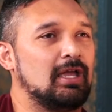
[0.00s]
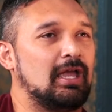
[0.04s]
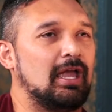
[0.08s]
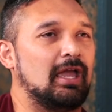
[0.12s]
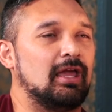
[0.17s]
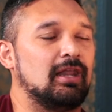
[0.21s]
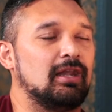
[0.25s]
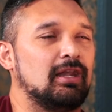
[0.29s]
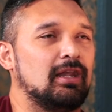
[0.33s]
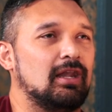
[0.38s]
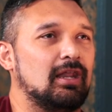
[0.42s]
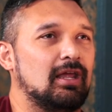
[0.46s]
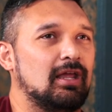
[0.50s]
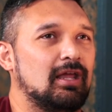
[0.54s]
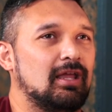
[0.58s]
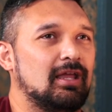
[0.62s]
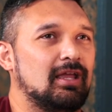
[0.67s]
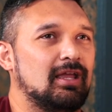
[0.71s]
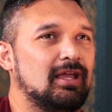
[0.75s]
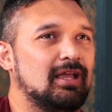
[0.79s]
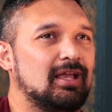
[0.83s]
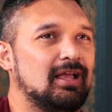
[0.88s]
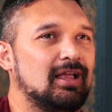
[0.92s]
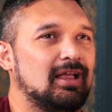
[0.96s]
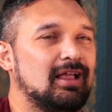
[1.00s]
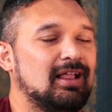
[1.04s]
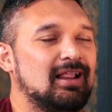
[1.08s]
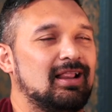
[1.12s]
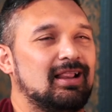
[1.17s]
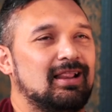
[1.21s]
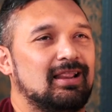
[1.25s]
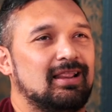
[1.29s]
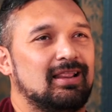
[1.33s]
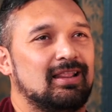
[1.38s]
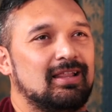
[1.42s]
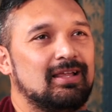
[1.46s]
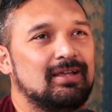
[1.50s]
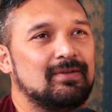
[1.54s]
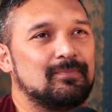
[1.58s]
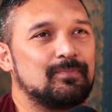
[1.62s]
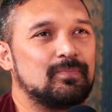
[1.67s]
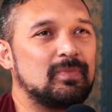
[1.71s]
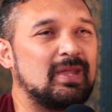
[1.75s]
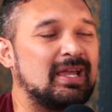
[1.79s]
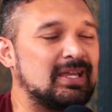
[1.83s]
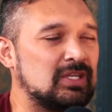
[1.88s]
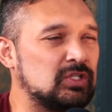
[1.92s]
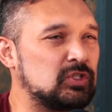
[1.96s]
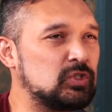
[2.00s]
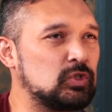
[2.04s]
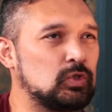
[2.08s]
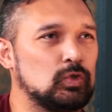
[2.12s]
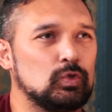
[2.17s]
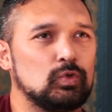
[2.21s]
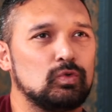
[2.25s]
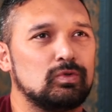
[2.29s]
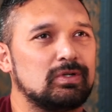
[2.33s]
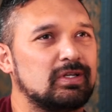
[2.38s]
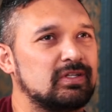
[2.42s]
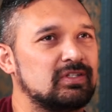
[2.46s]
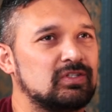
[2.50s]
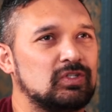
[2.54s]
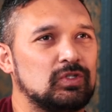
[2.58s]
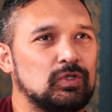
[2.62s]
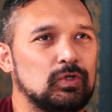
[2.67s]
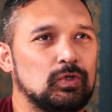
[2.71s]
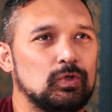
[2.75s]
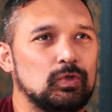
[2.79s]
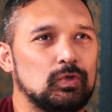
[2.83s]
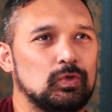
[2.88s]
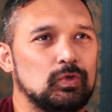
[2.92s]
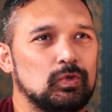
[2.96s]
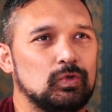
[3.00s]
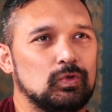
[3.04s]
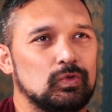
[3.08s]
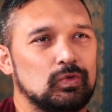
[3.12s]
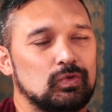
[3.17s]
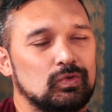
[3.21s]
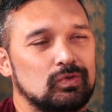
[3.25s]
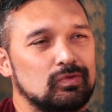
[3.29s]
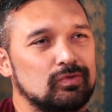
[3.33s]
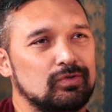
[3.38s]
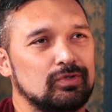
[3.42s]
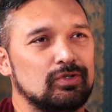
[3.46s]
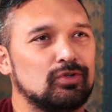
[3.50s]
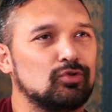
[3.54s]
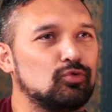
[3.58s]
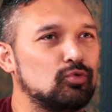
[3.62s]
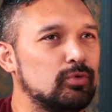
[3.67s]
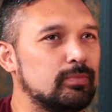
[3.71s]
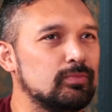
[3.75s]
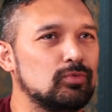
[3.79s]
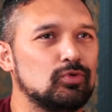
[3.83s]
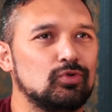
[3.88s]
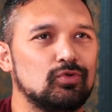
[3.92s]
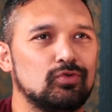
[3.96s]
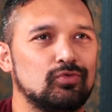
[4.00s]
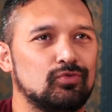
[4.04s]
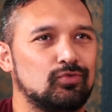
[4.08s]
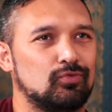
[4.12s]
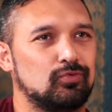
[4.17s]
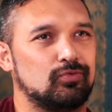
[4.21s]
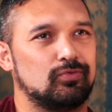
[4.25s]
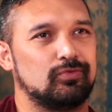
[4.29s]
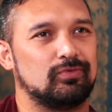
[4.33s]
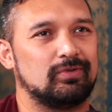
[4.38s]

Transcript: and as soon as you you remove